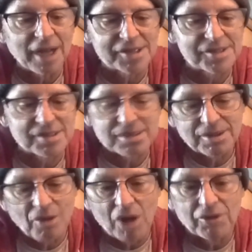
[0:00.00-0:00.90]
I like
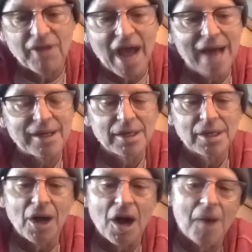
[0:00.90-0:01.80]
all of that.
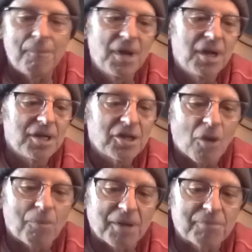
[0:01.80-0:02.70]
Um,
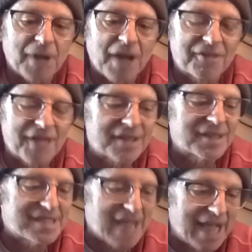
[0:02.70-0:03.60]
you know, but but I
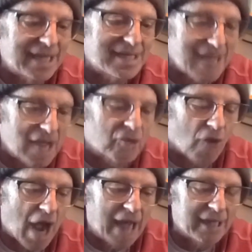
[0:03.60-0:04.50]
think the day to day
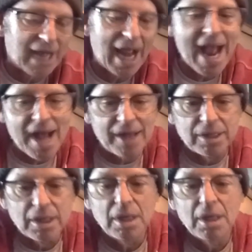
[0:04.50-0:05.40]
grind
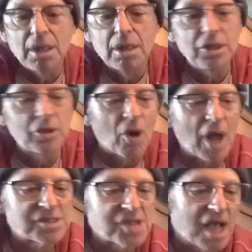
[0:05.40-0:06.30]
and you
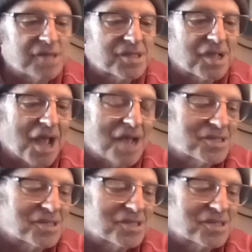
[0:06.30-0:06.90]
know as as